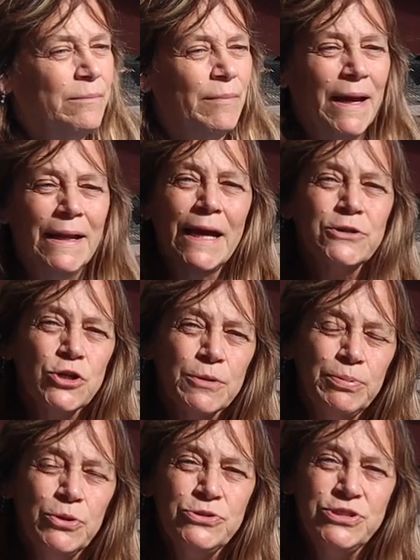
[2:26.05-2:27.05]
my Electric
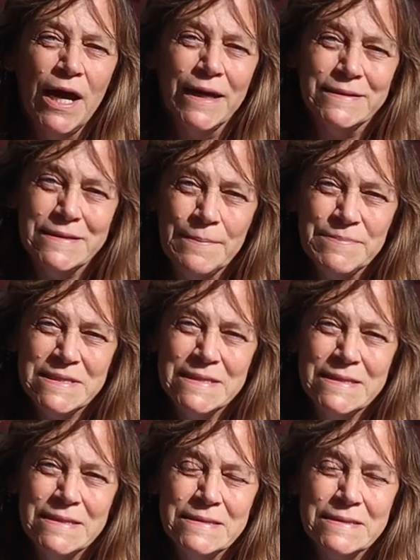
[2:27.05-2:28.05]
Blue Jack
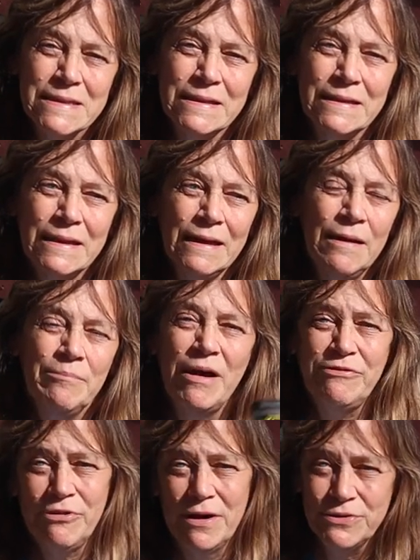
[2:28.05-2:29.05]
Dempseys, my
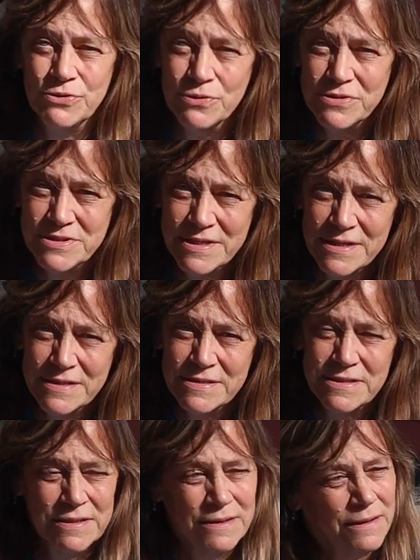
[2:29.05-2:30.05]
Frontosas,